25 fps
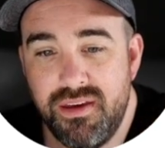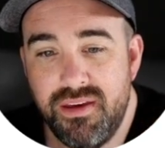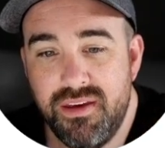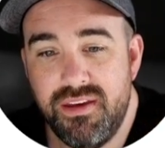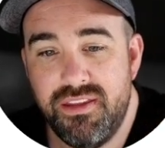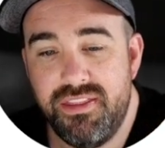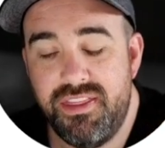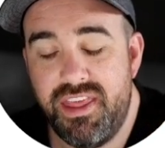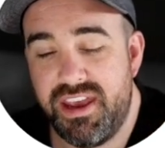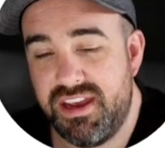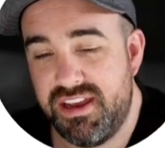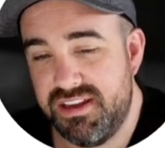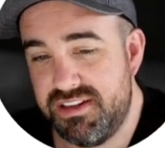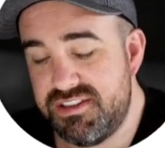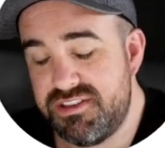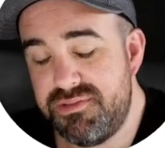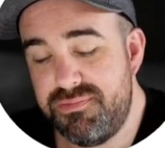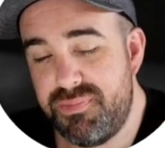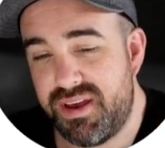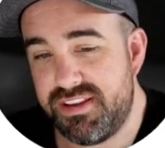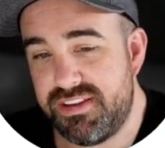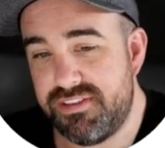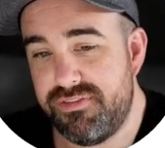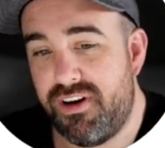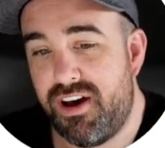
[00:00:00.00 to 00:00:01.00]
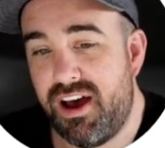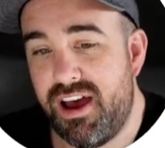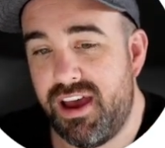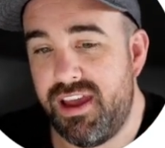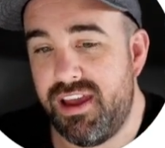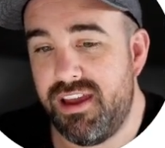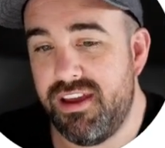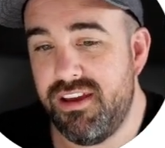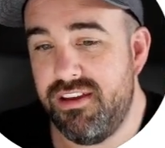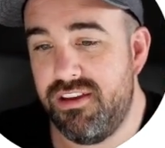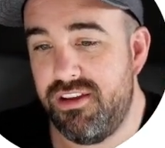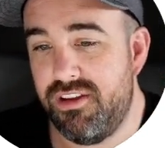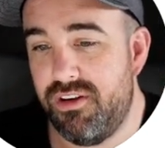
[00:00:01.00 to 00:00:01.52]
They could specify,
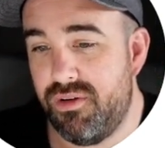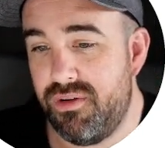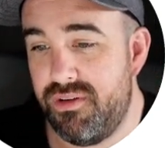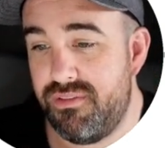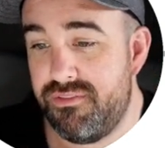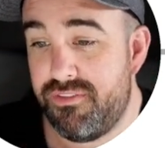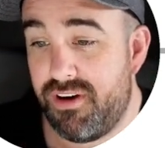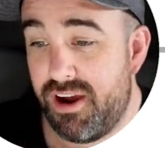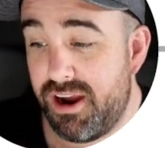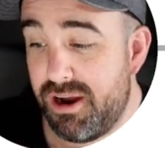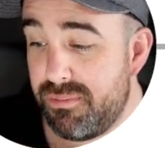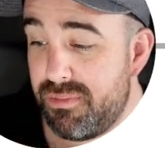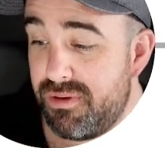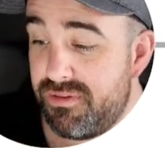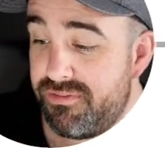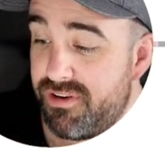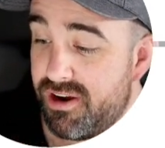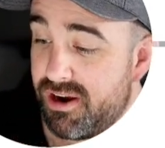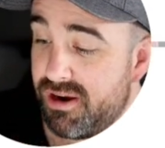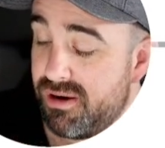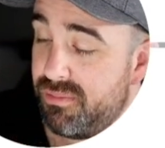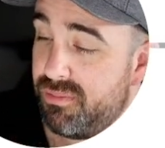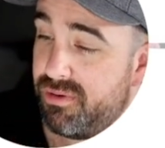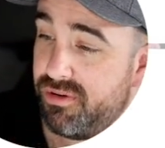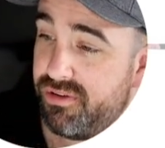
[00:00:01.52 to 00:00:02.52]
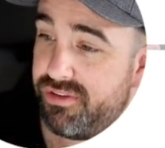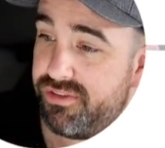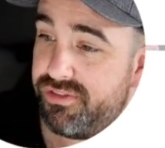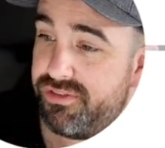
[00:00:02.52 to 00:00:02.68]
you know, environment variables.